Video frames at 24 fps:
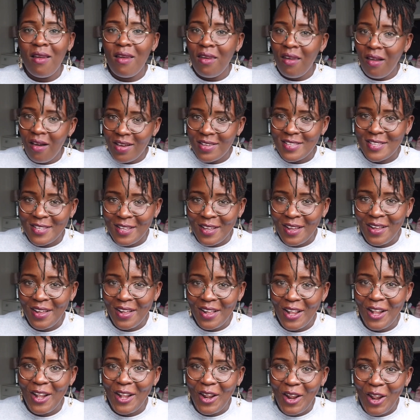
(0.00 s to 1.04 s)
lasts
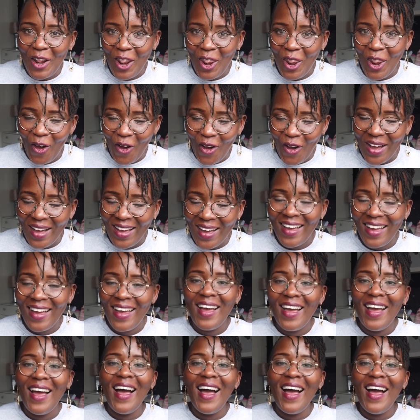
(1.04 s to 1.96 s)
longer.